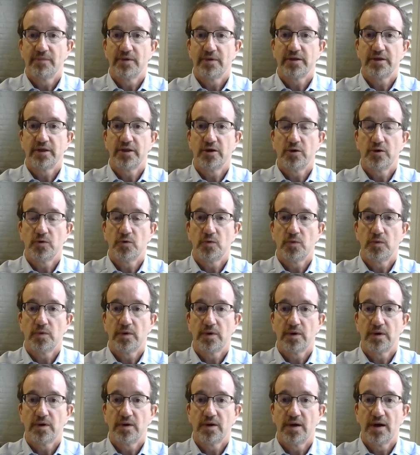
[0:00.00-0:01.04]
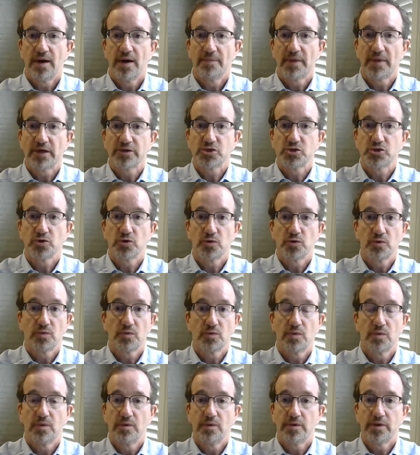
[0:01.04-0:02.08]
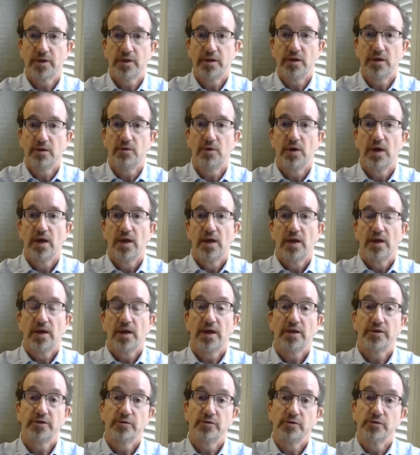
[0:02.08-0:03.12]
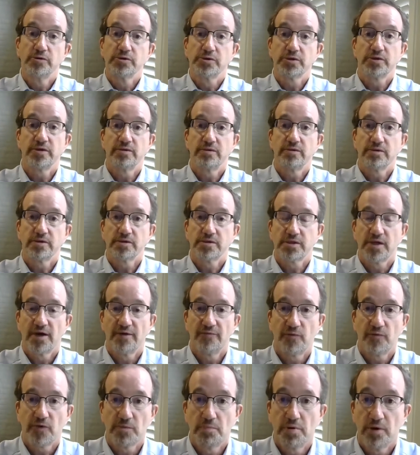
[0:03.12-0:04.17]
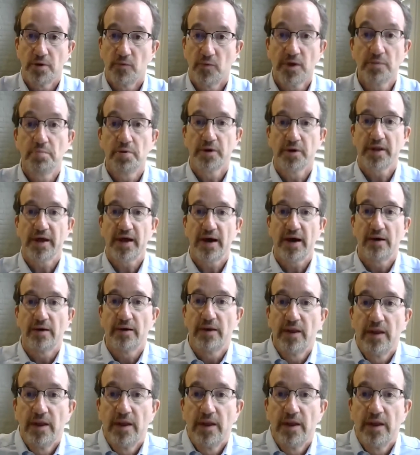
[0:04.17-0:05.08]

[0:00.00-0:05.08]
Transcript: you know, I'm not sure, you know, and usually the stuff we put out,